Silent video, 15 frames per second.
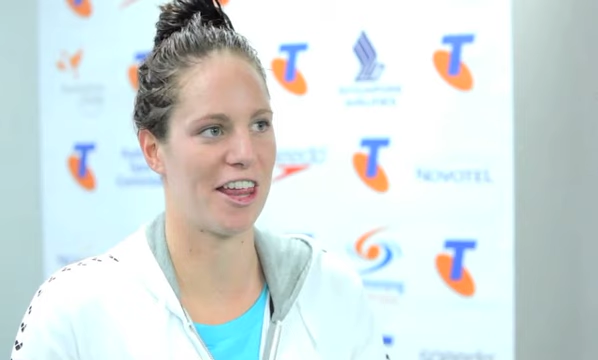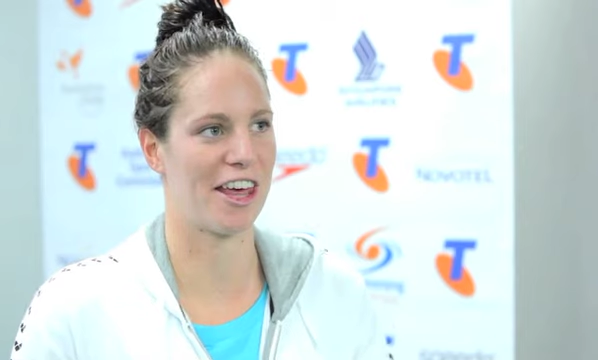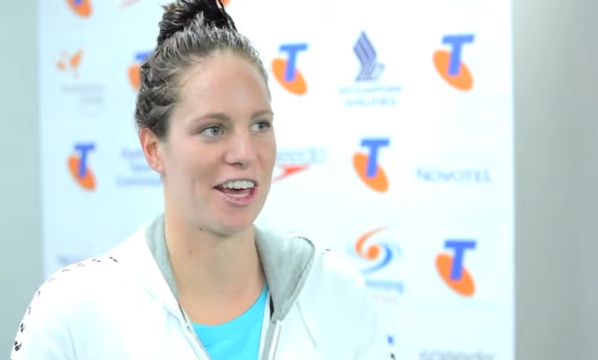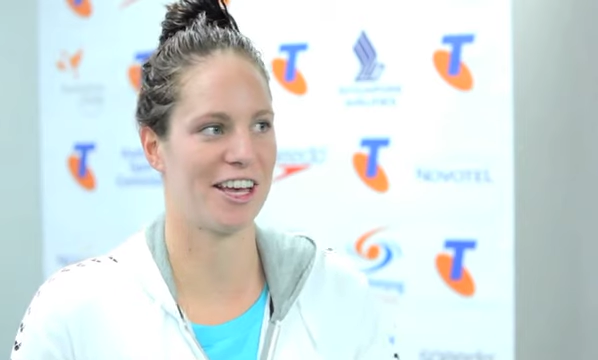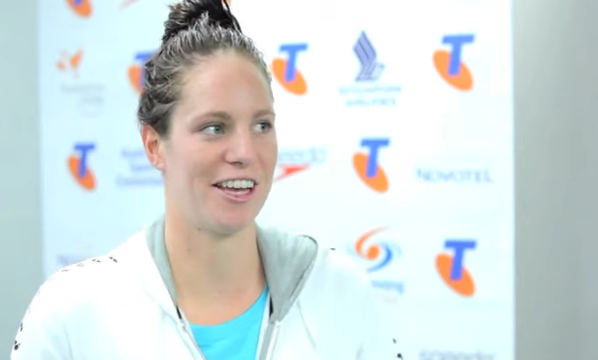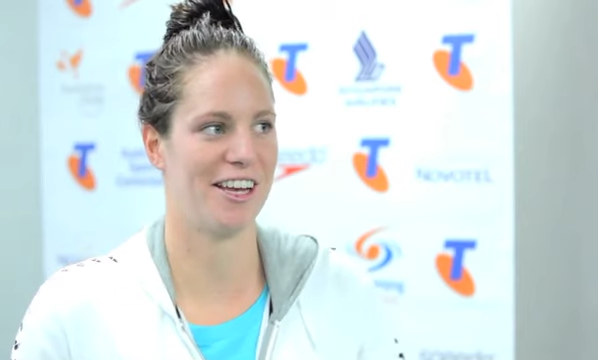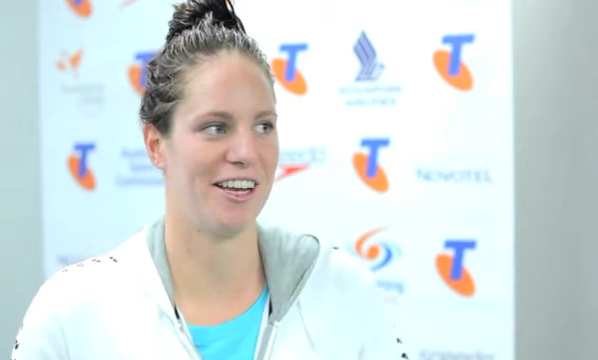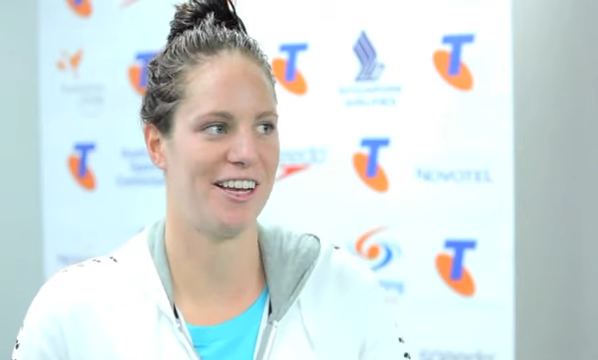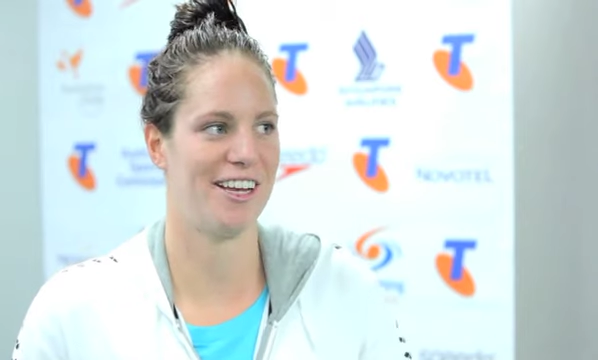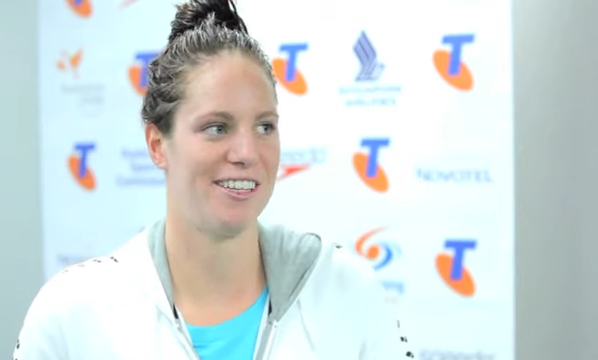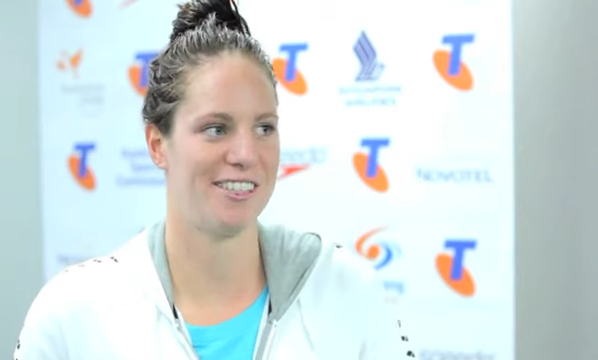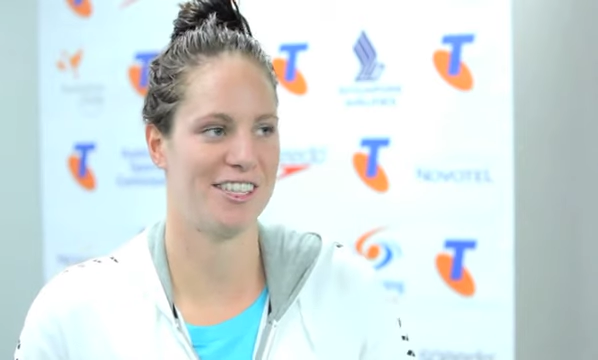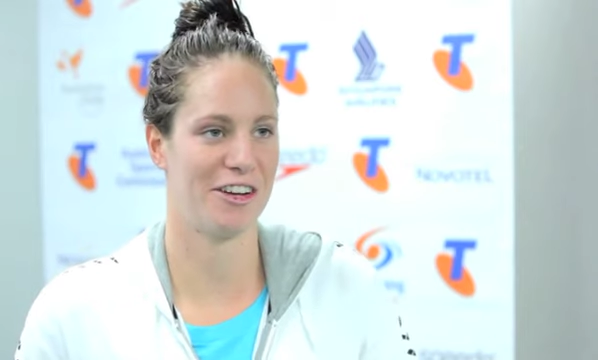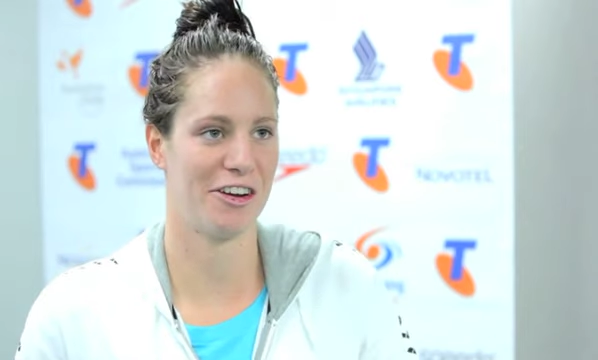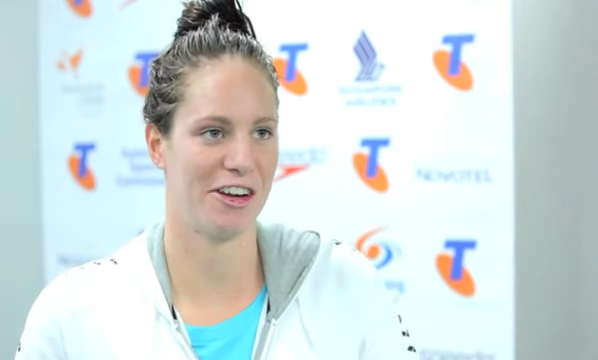like
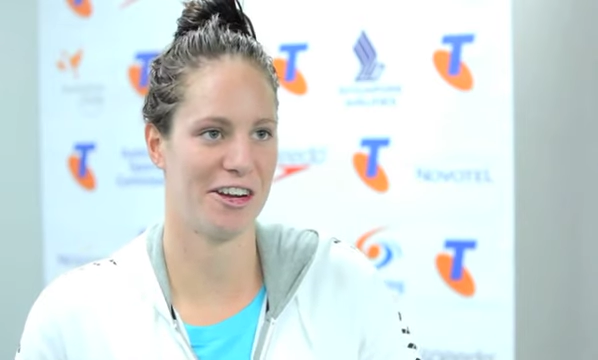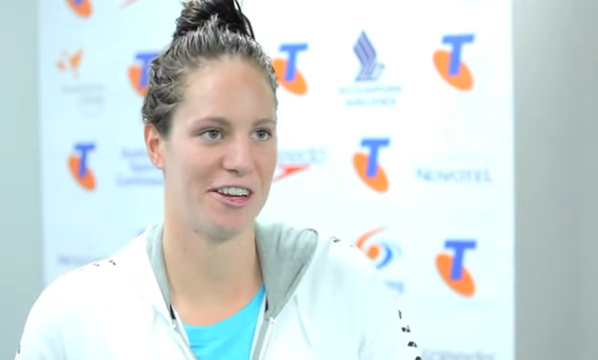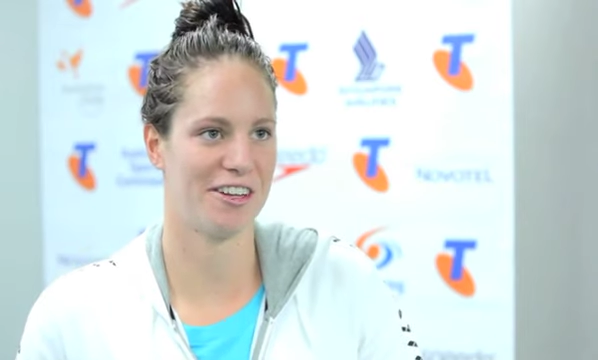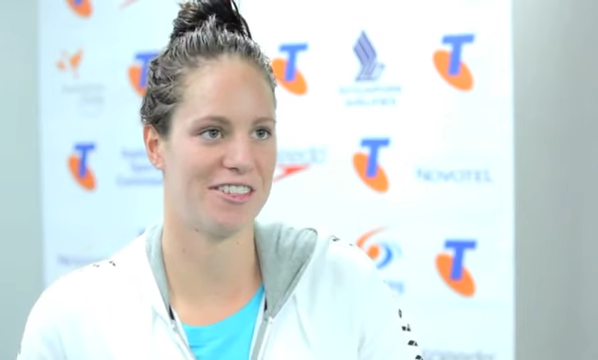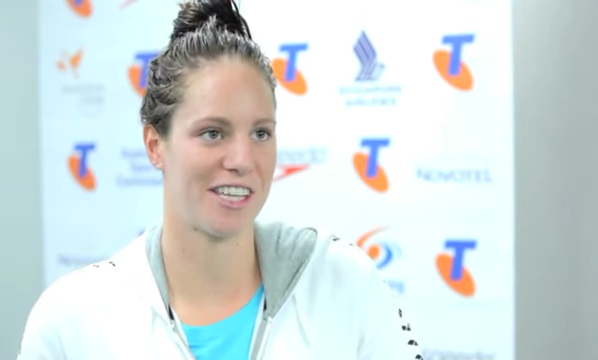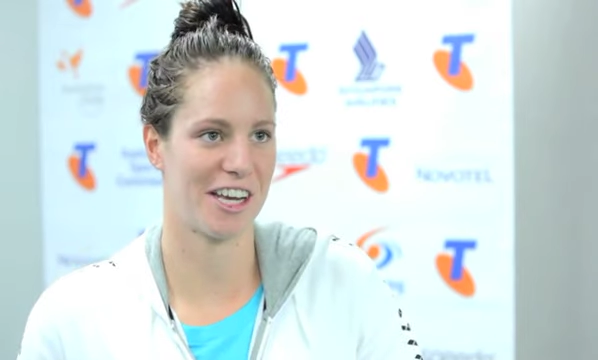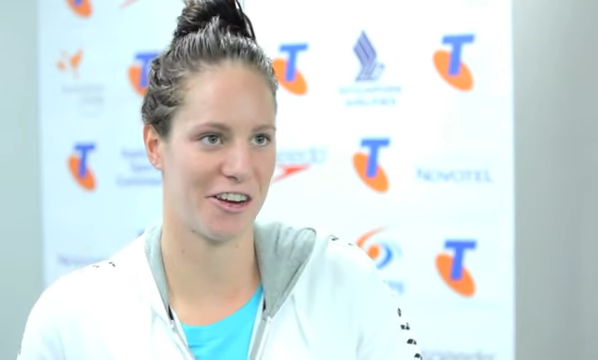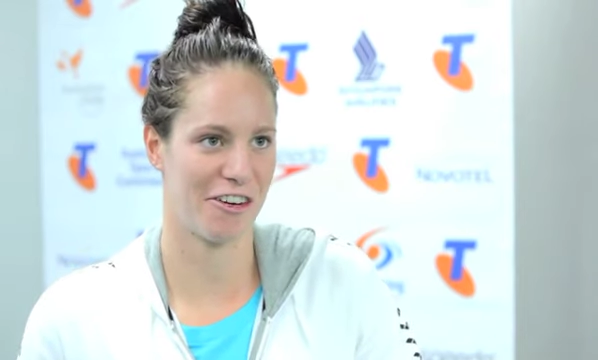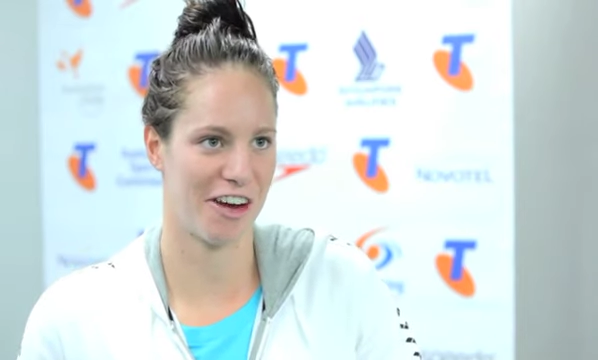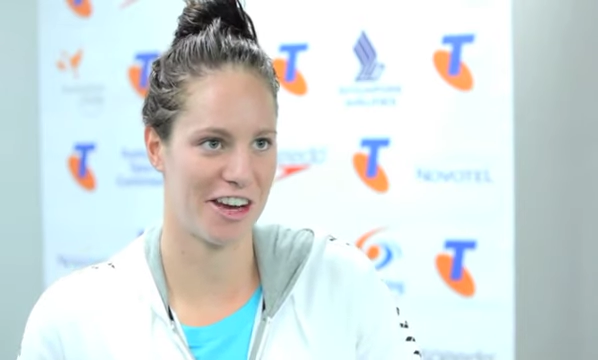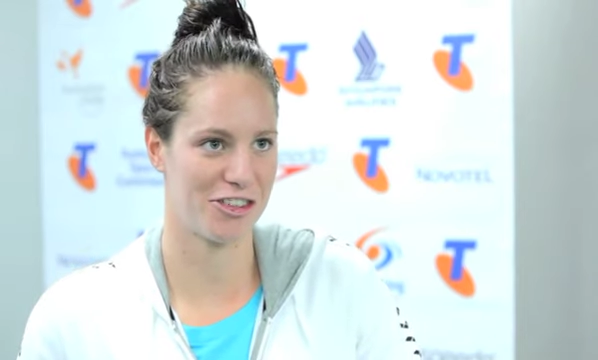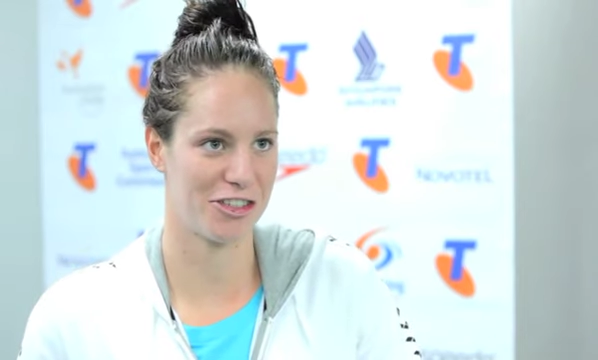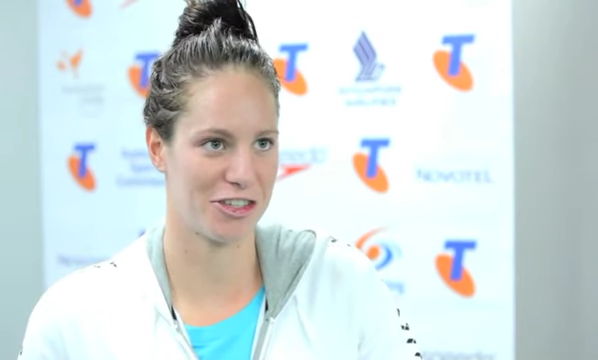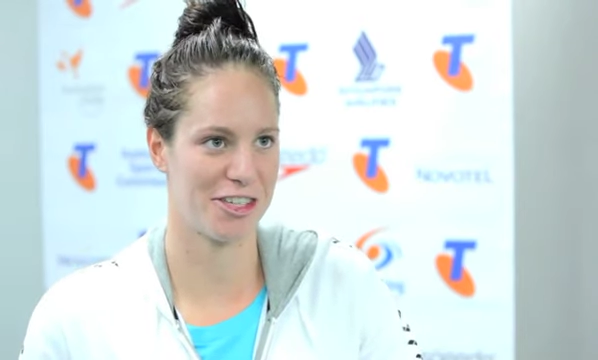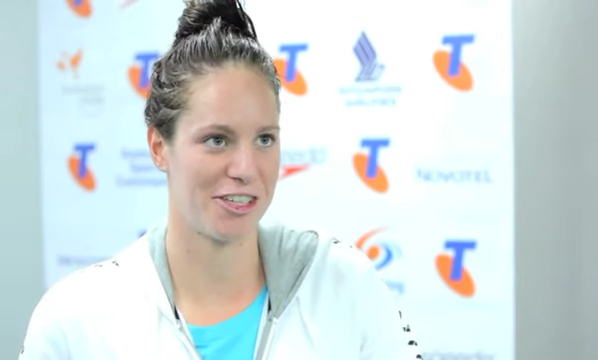interior
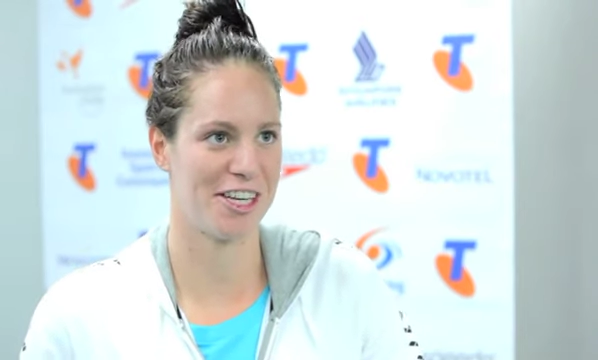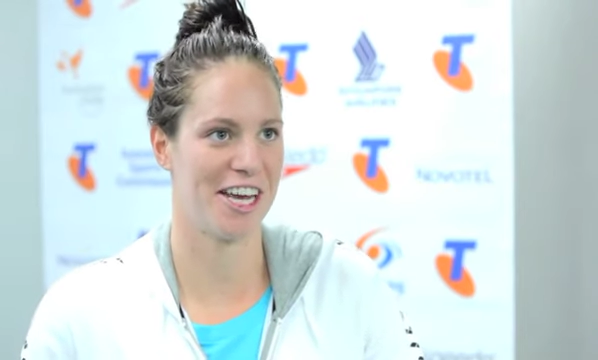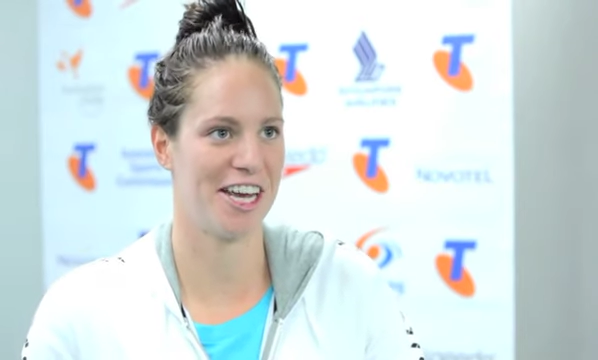decoration